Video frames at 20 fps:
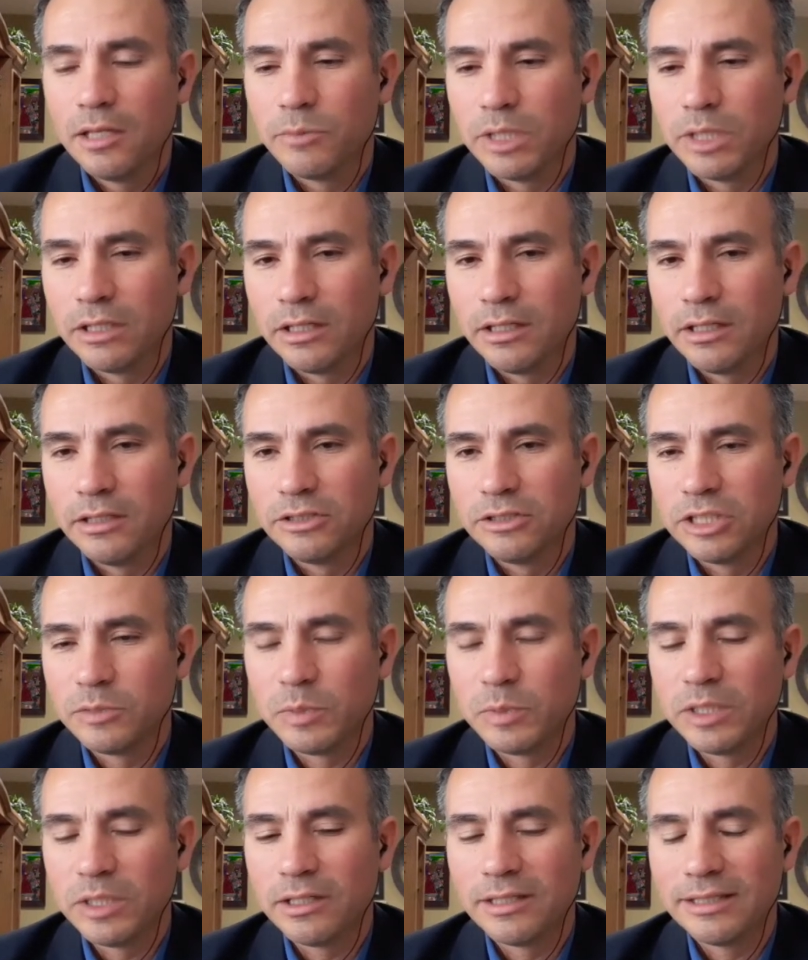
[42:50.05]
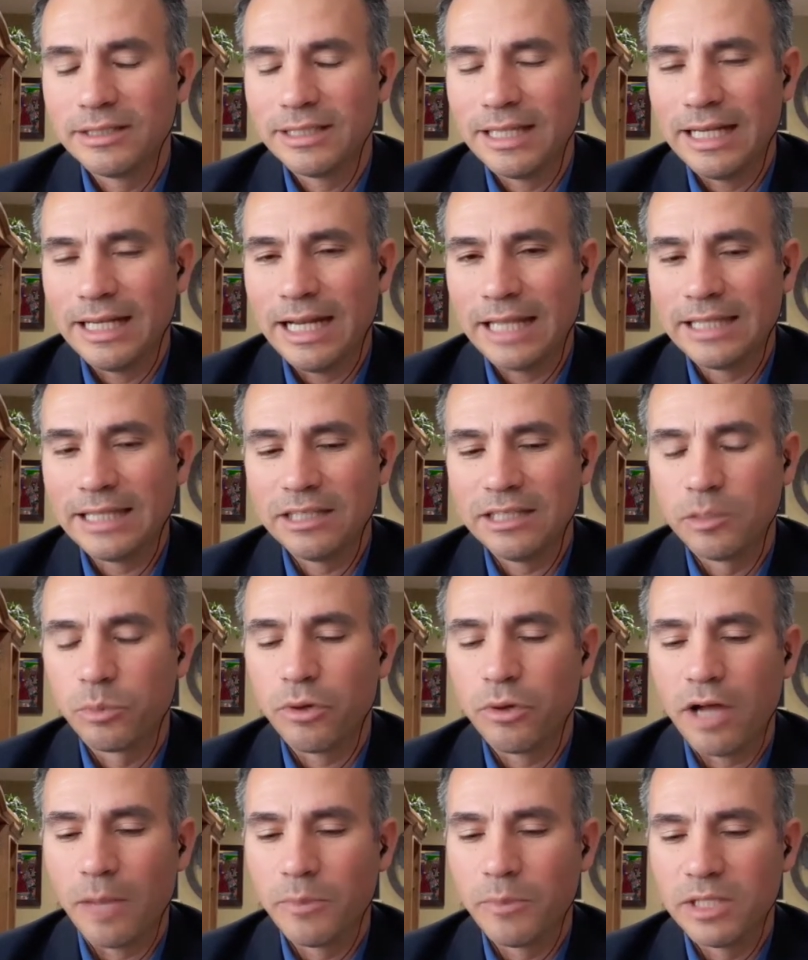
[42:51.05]
And I think the
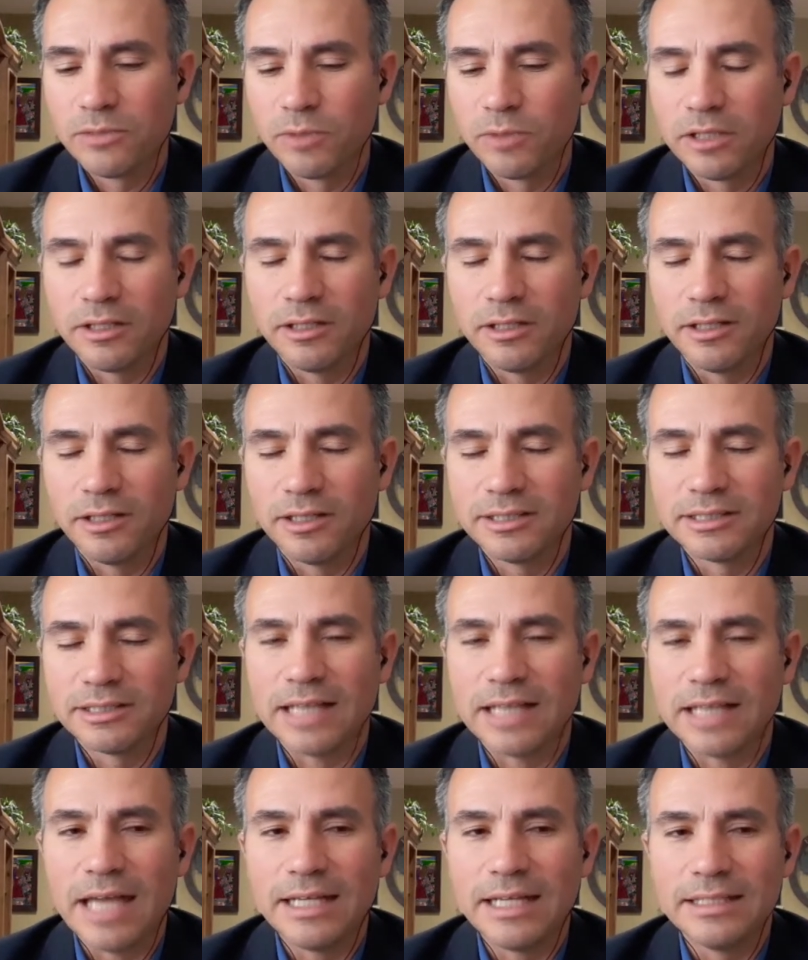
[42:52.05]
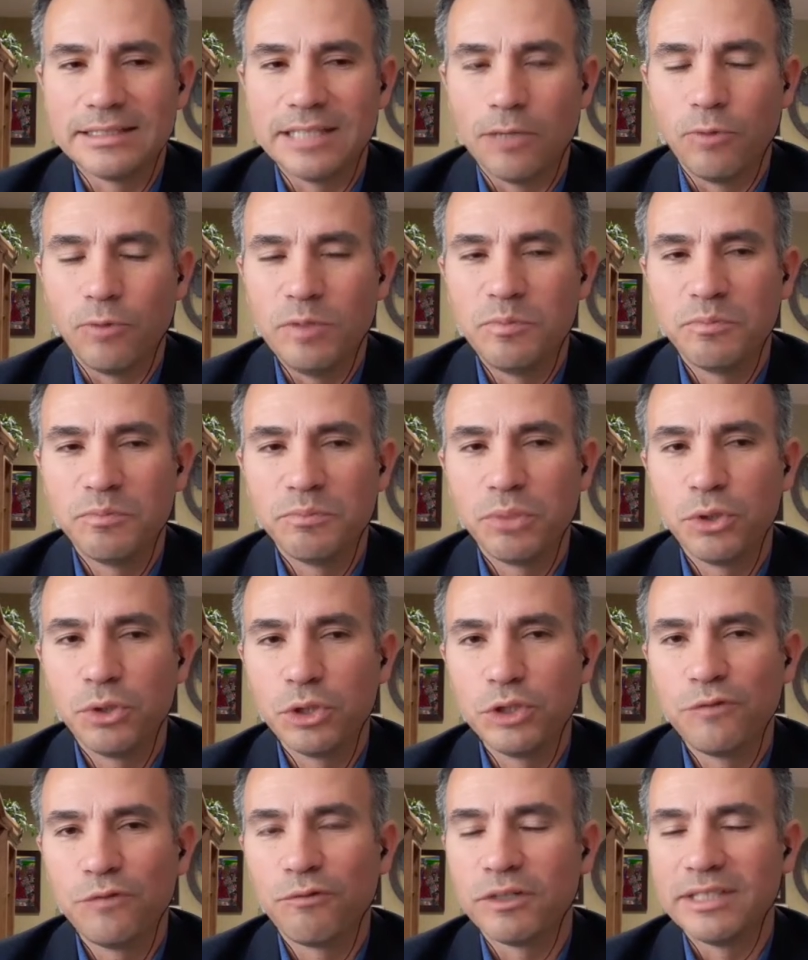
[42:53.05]
problem is with our society is that we
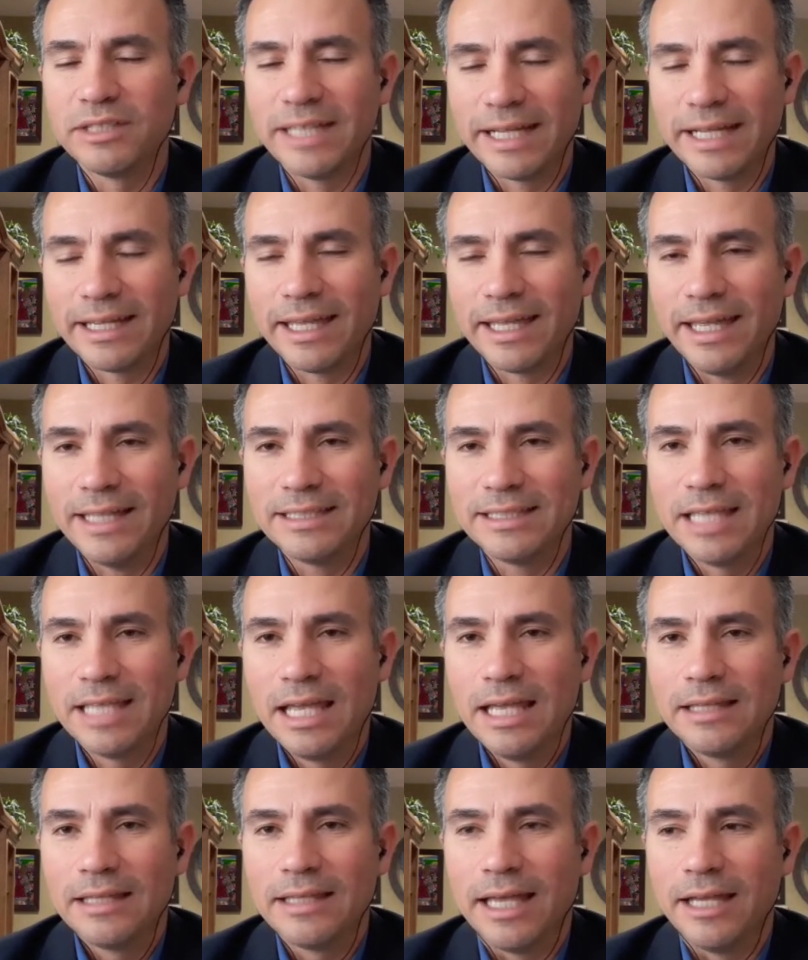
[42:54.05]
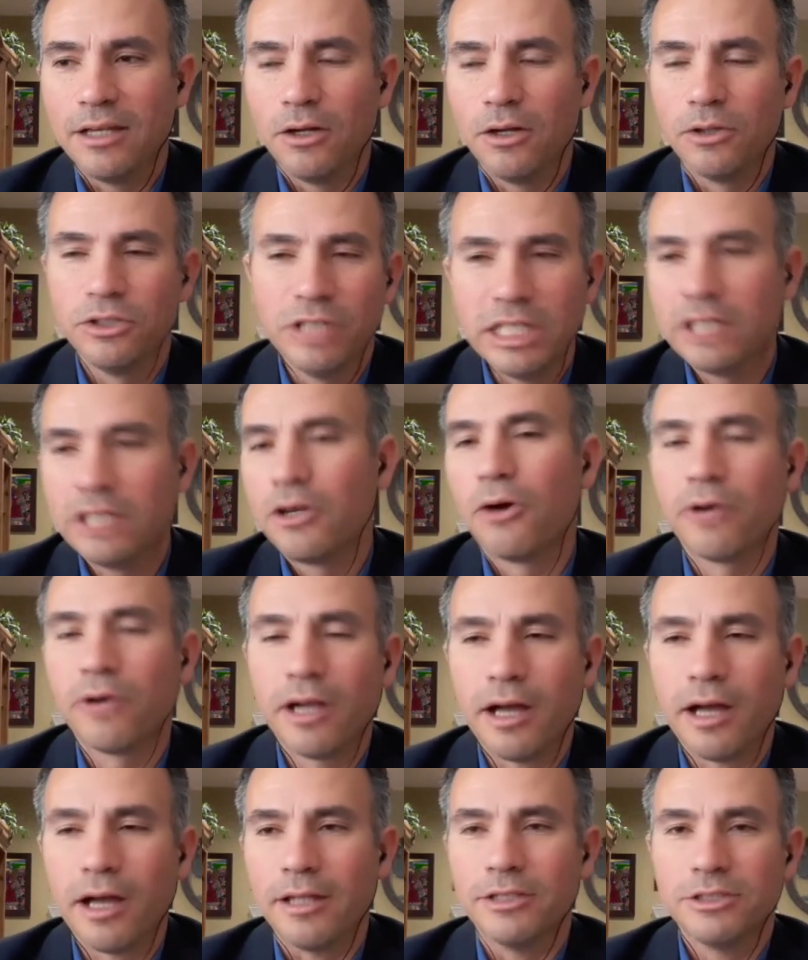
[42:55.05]
pushed for decades that you need to go
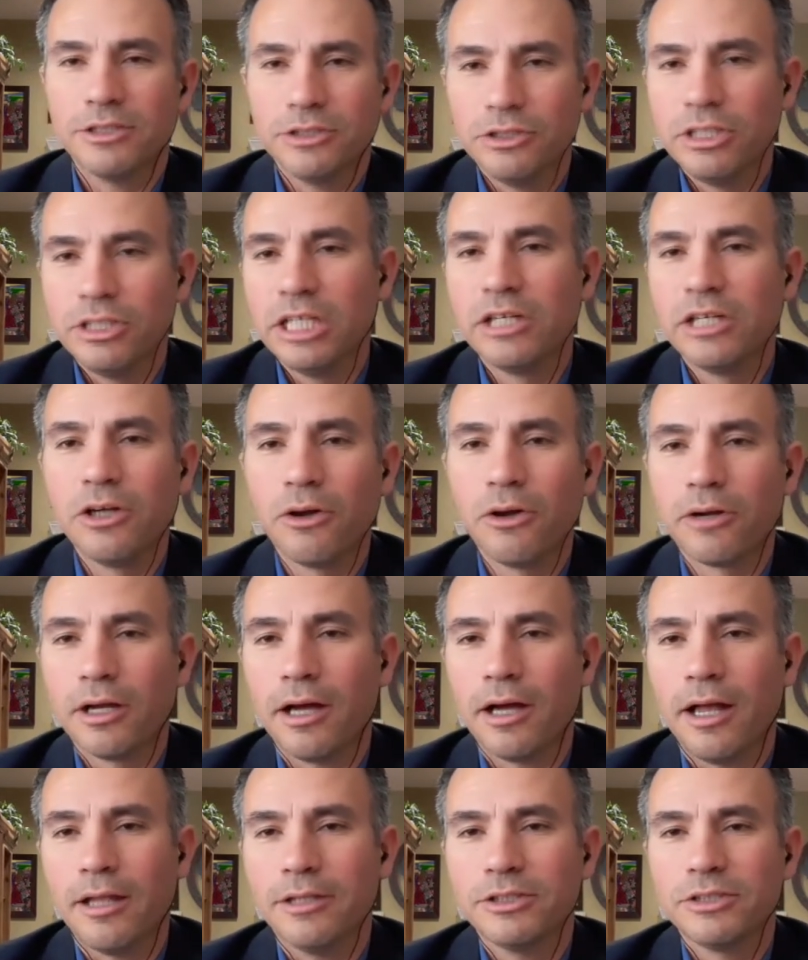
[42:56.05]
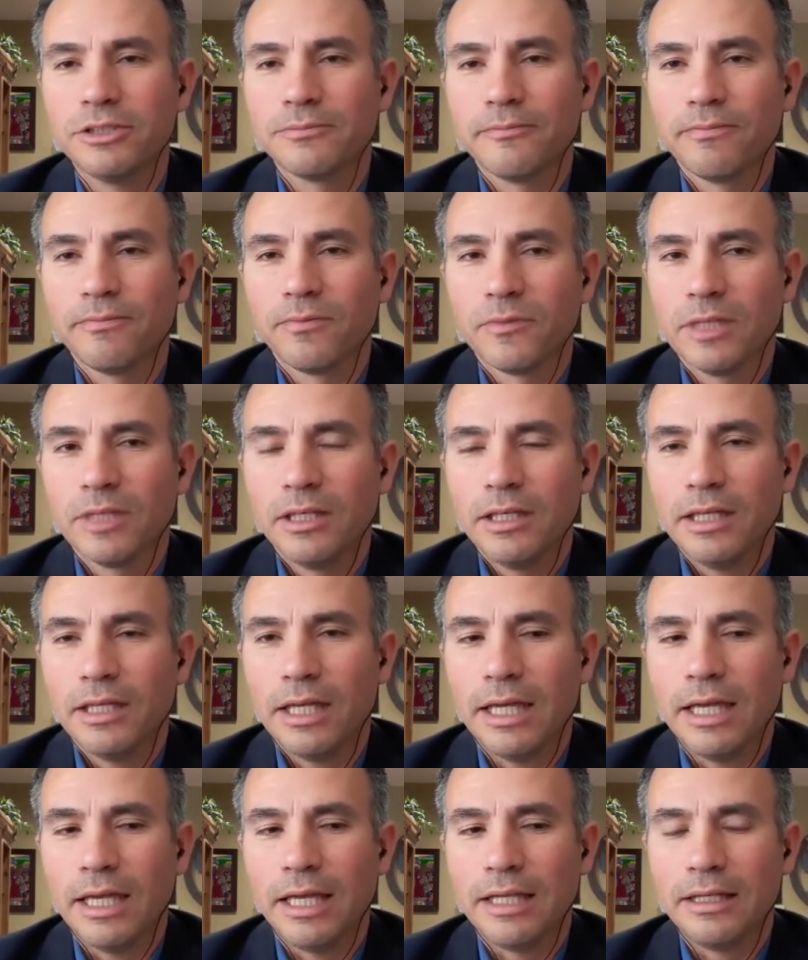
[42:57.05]
to college. You need to go to college.
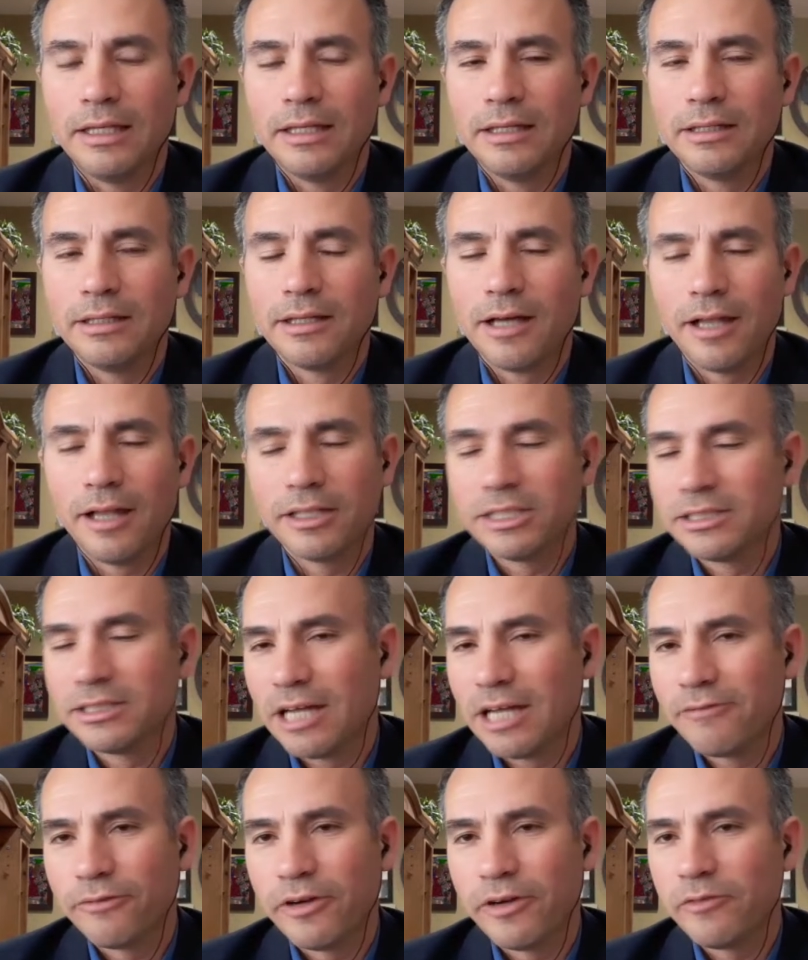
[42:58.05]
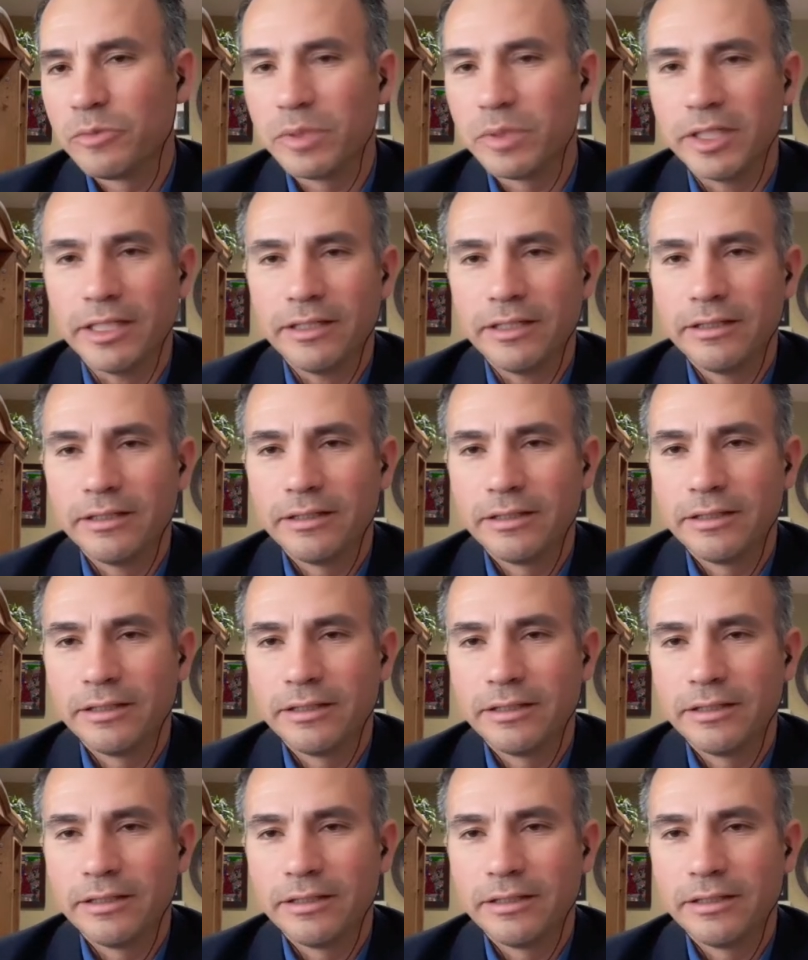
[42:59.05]
And college is not for everybody.